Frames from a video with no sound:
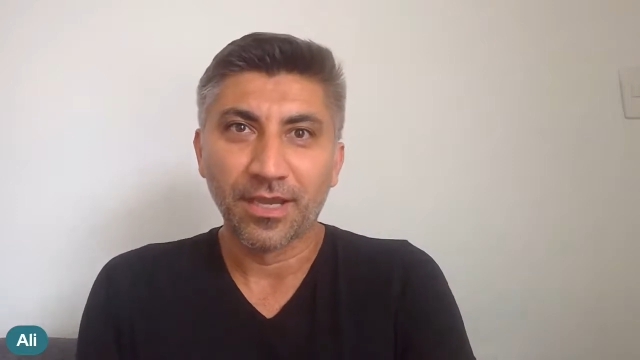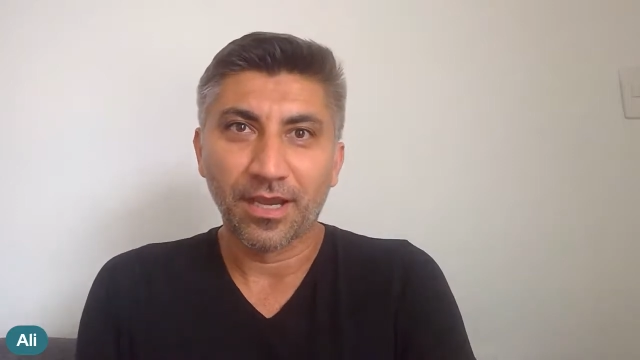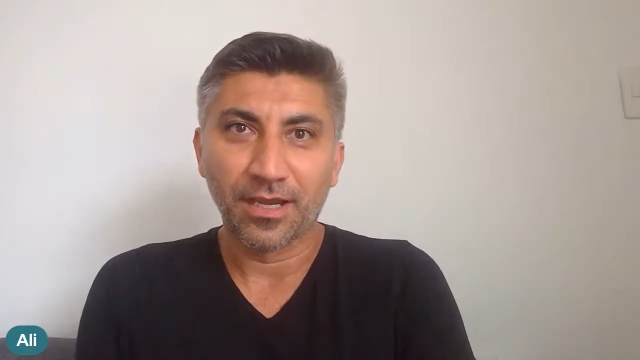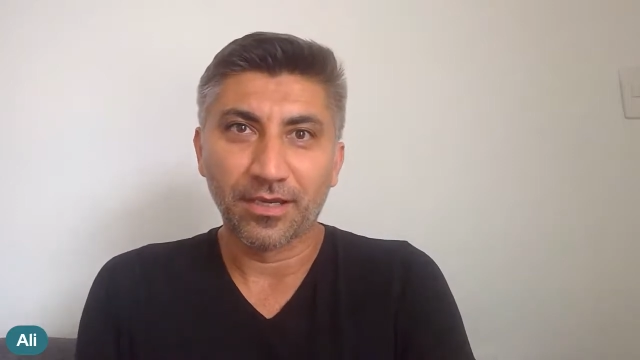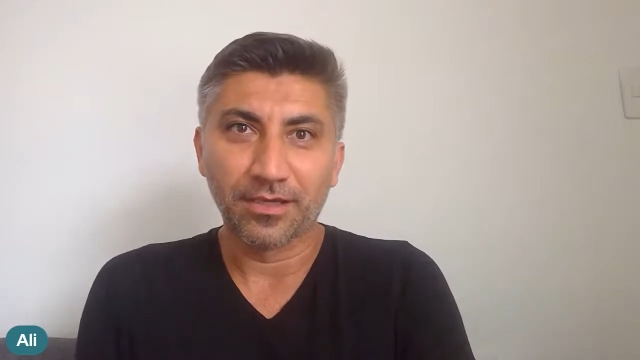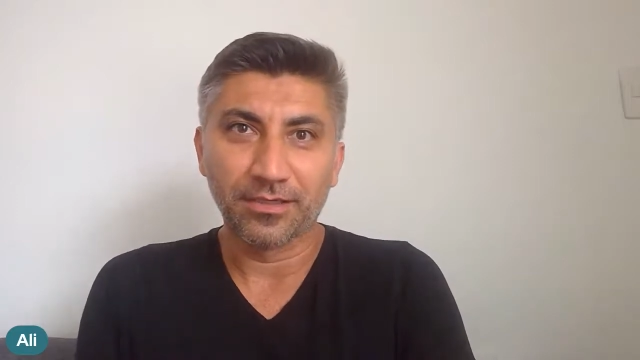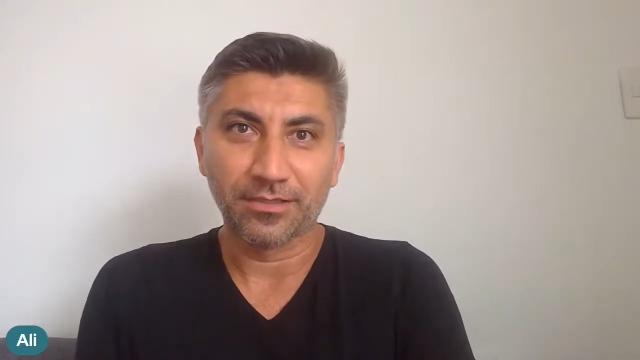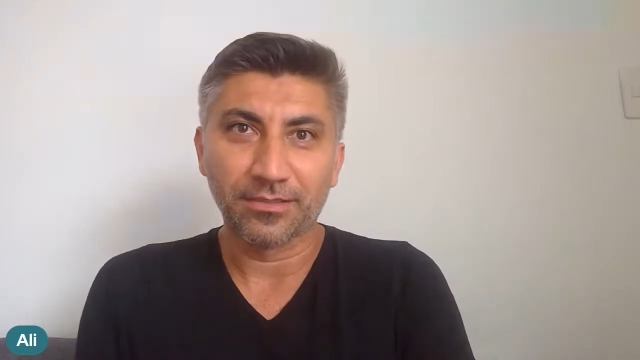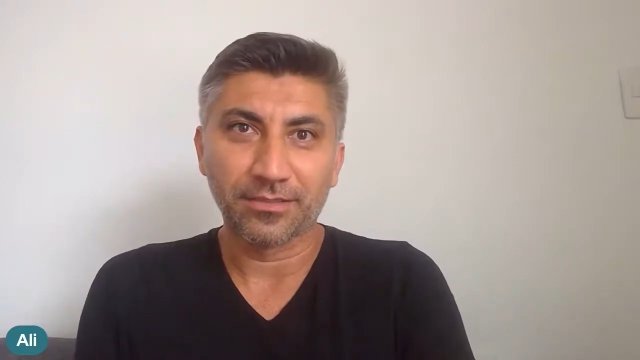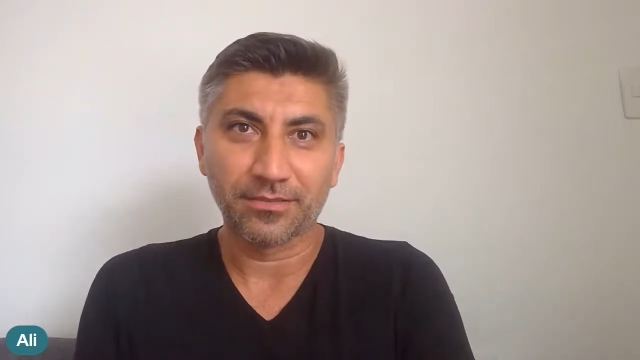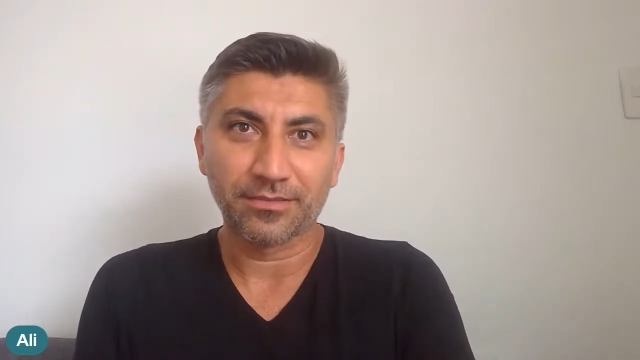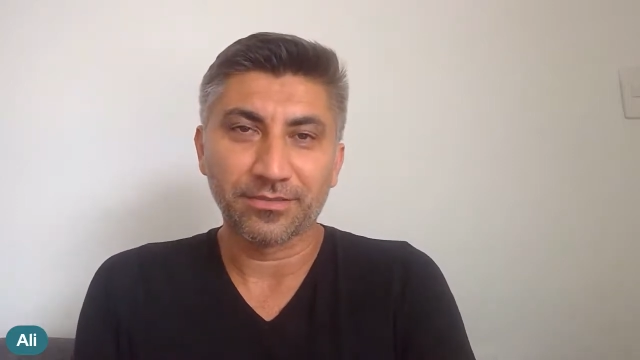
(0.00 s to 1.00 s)

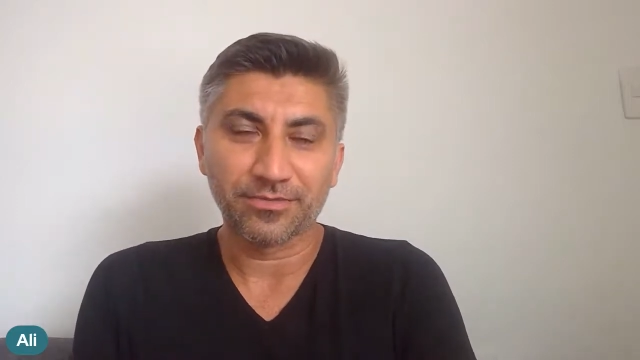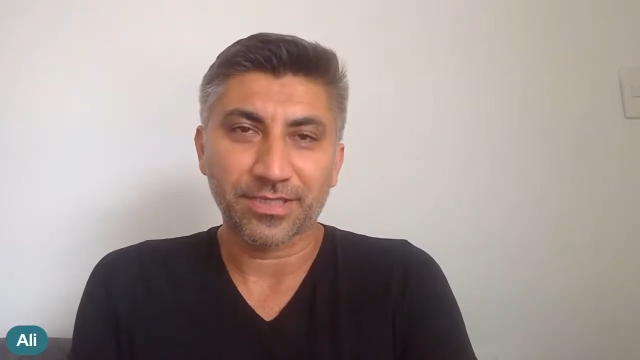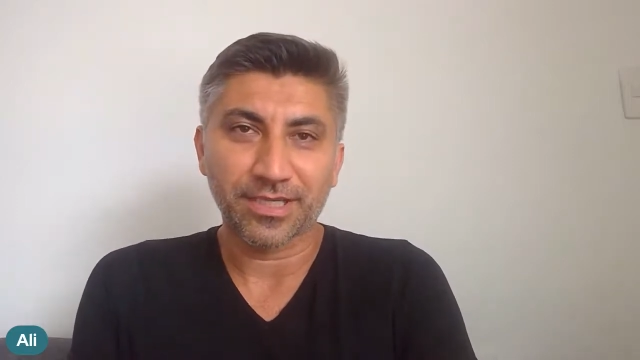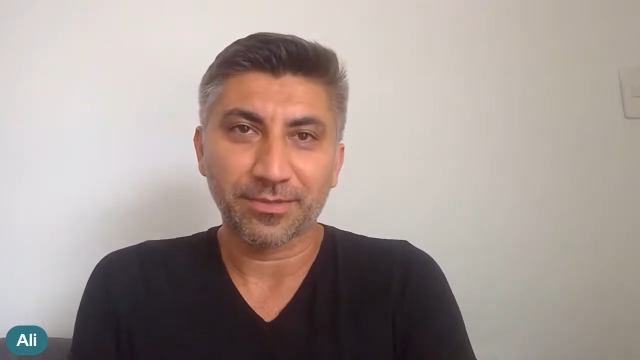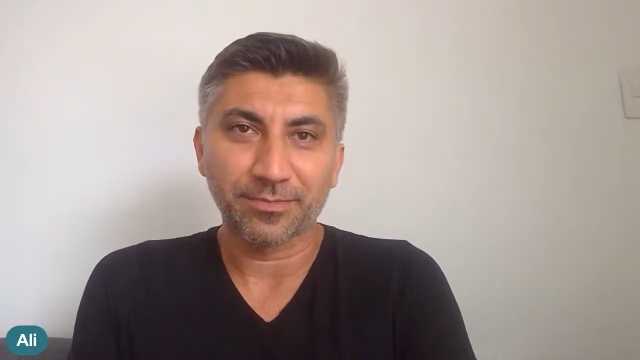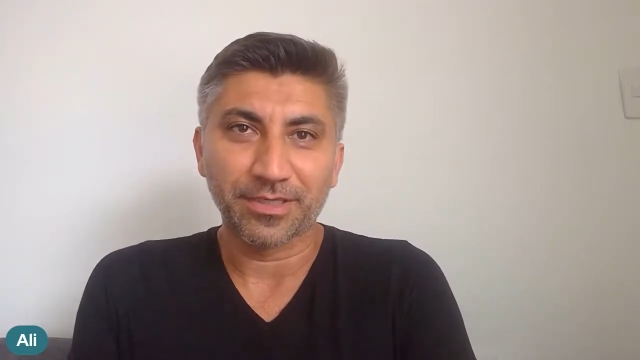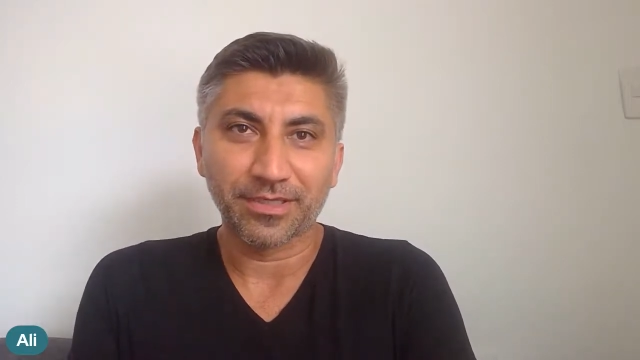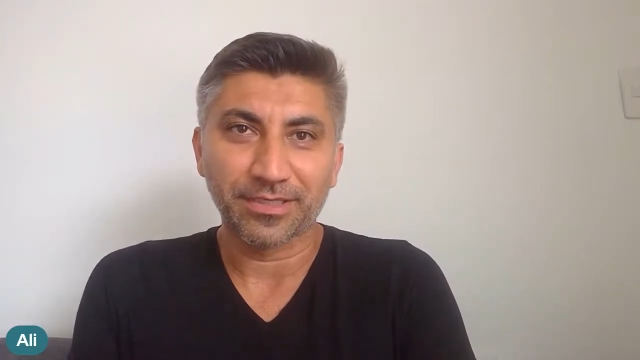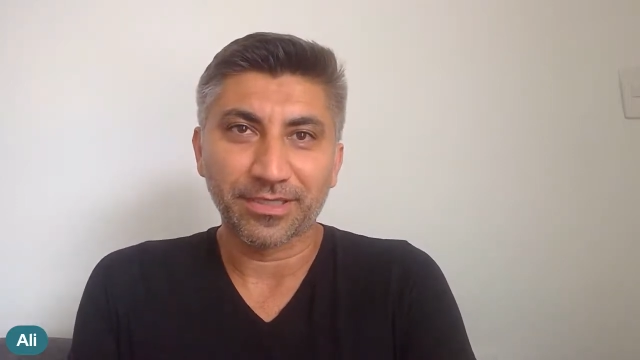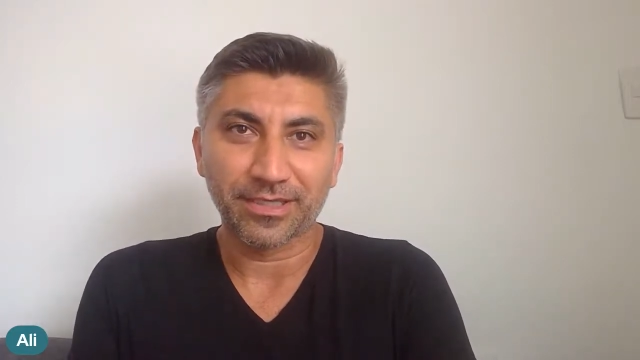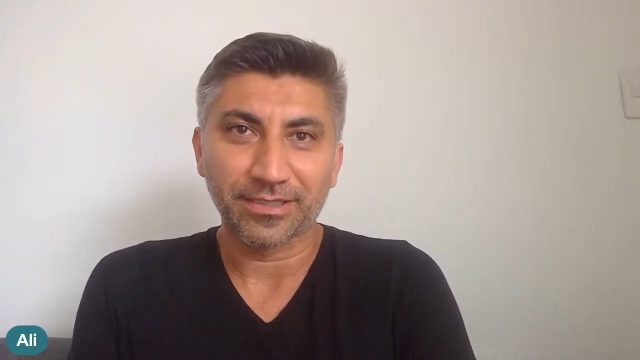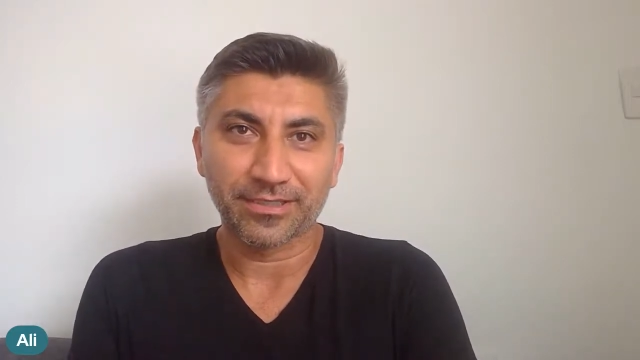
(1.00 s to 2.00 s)
Hussain ibn
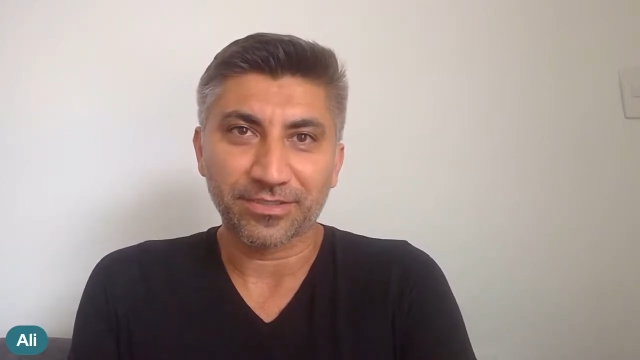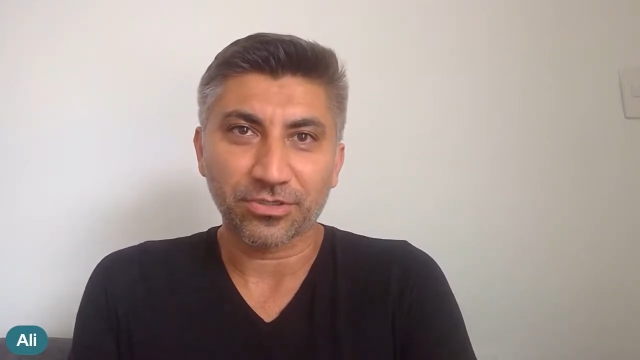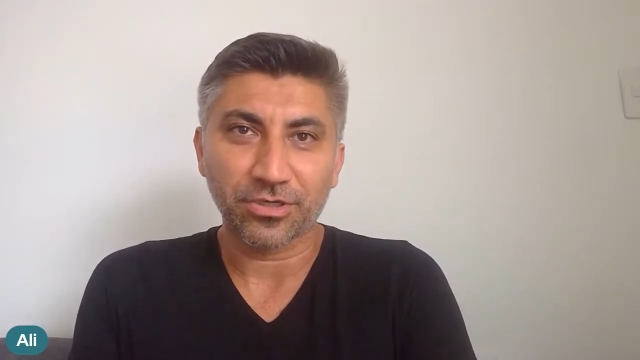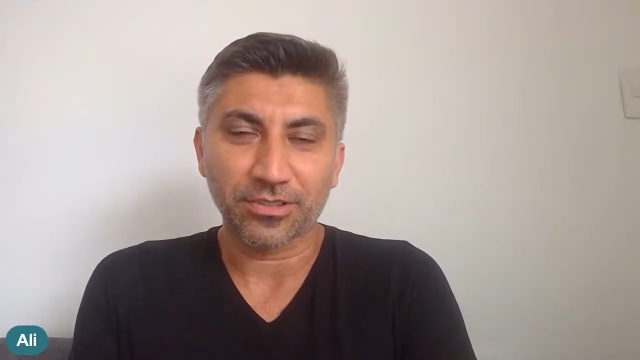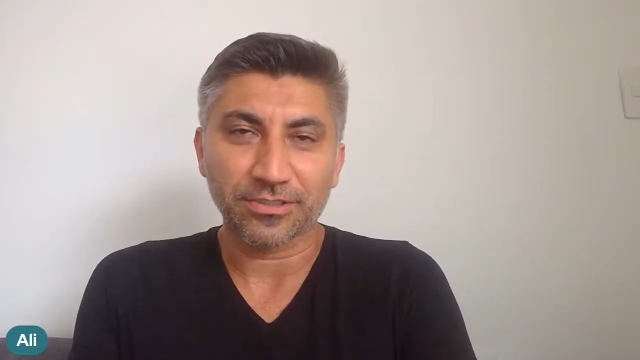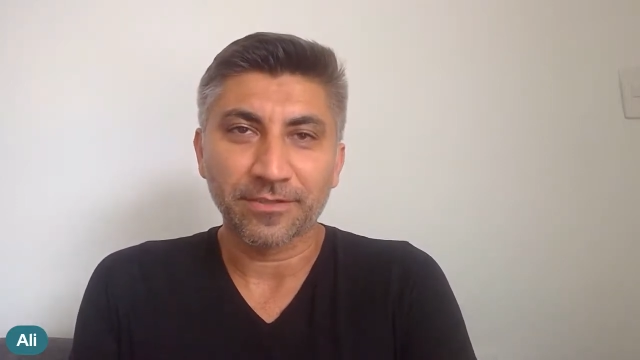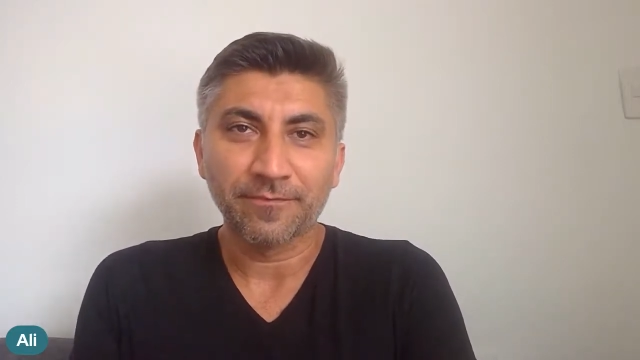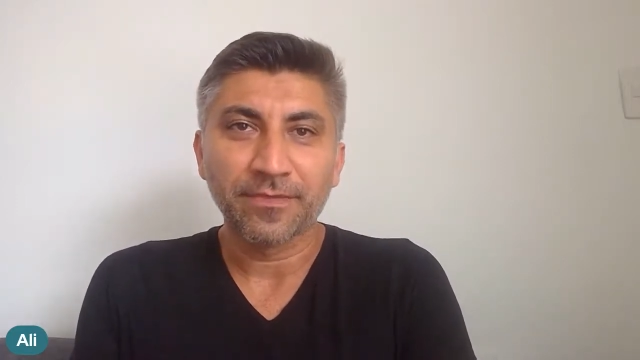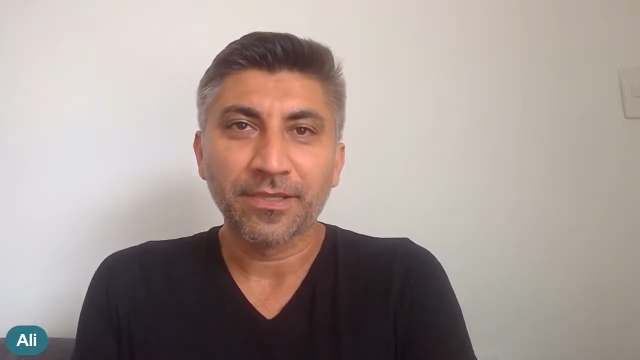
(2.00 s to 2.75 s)
Ali and his cause.